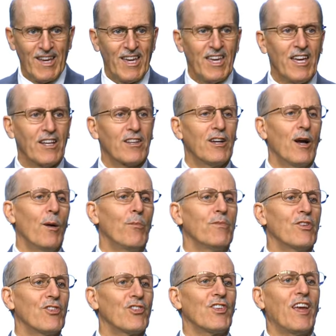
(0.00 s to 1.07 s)
He had come
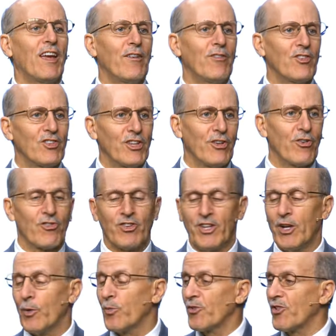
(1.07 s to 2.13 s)
to save sinners, and
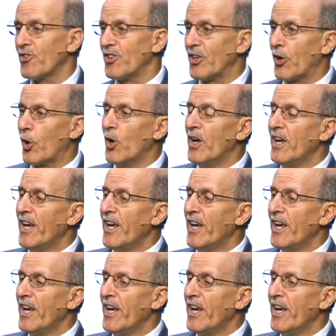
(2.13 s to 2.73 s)
here was a sinner